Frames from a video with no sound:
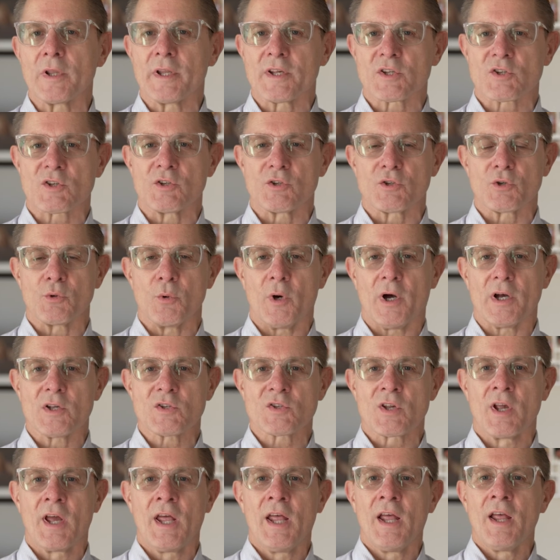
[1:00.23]
listen to
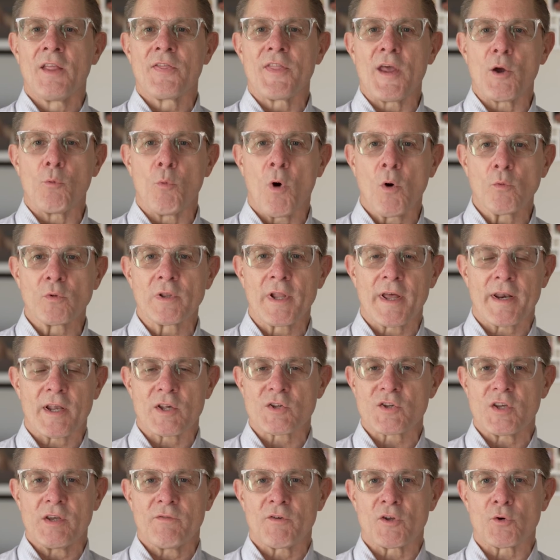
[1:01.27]
us. They won't let
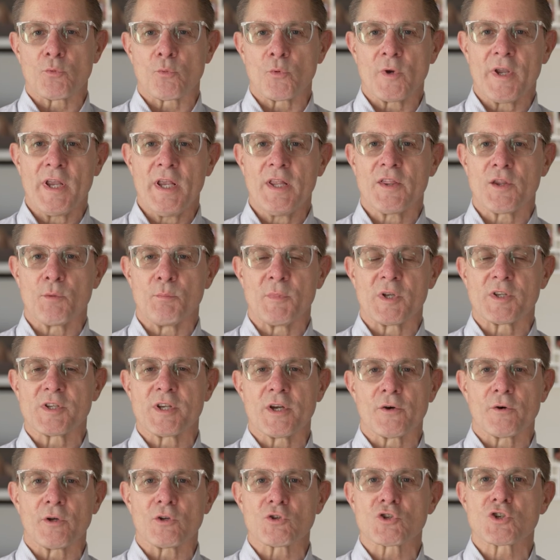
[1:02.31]
us even read the
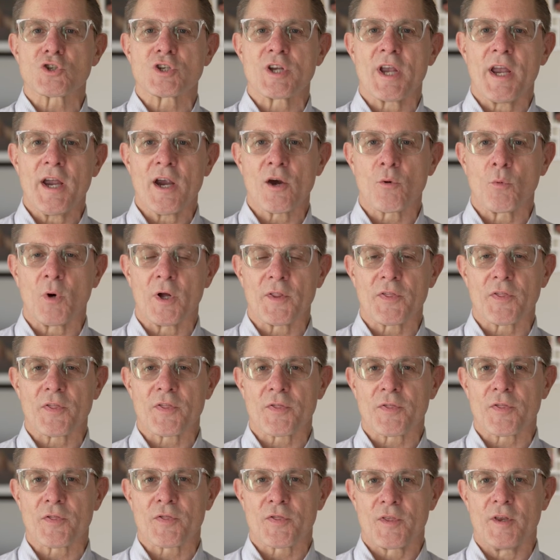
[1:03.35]
material, share what
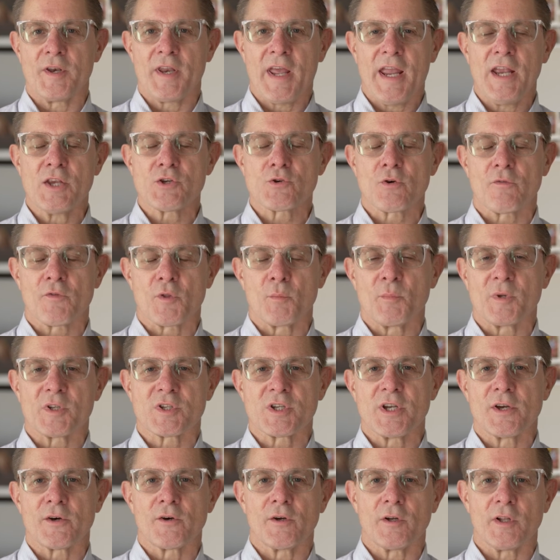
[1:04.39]
the nature of the
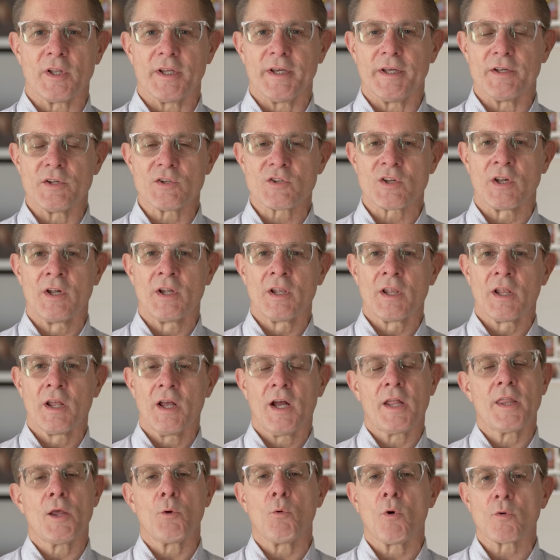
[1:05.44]
material is,
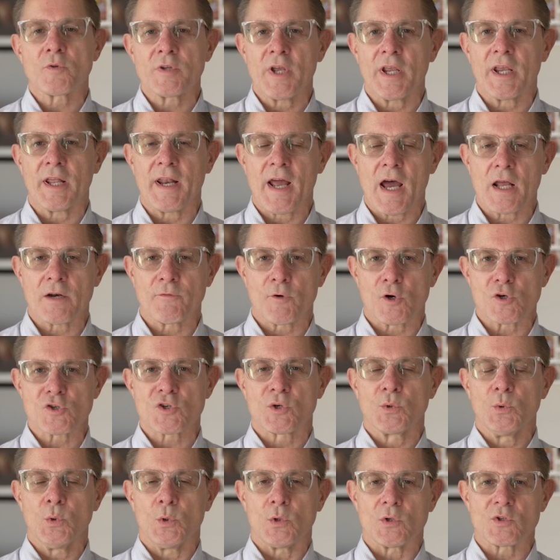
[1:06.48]
and they won't take it out of our
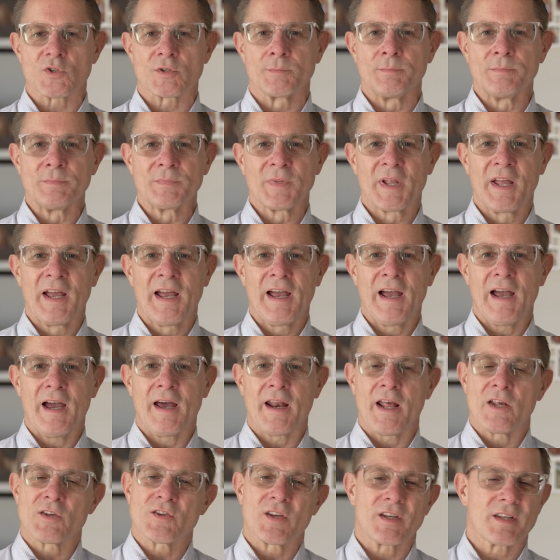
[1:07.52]
schools.
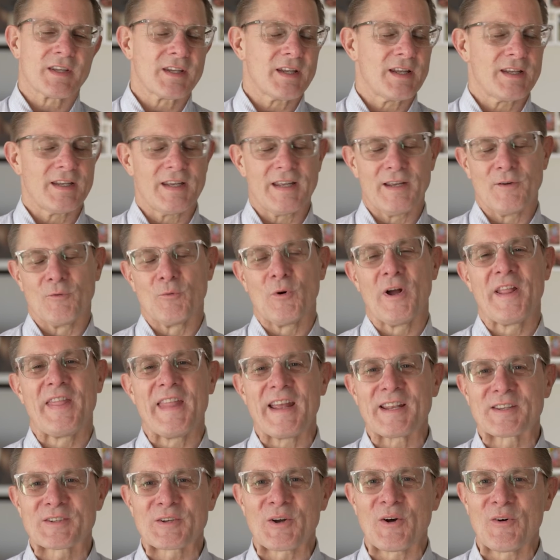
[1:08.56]
And I said, when
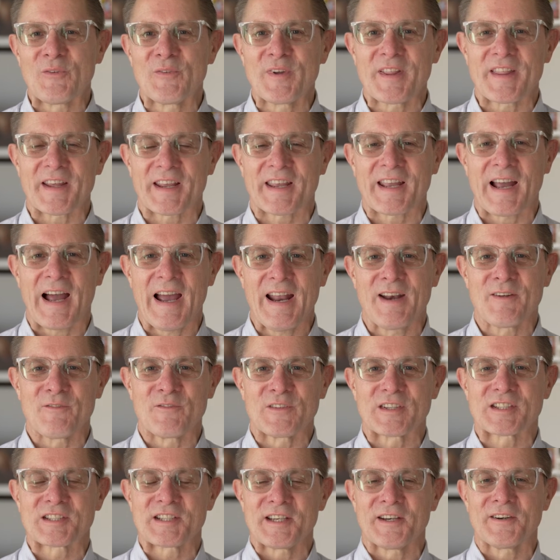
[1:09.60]
they told me the kind of
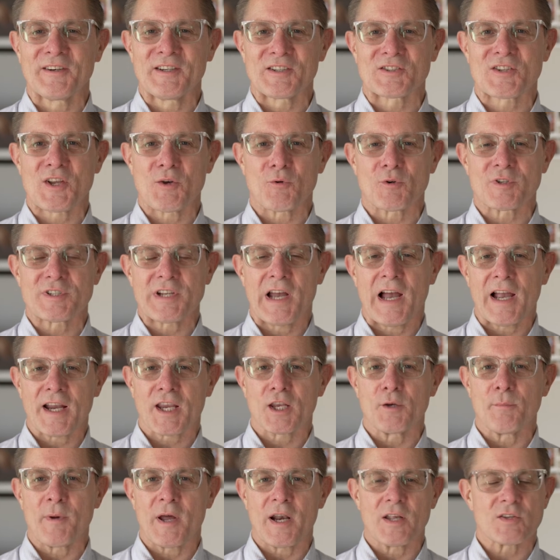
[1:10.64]
materials they were
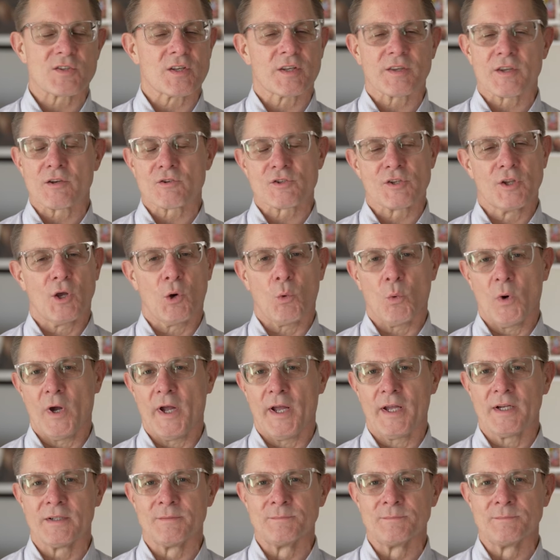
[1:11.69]
talking about, I said, there's no way.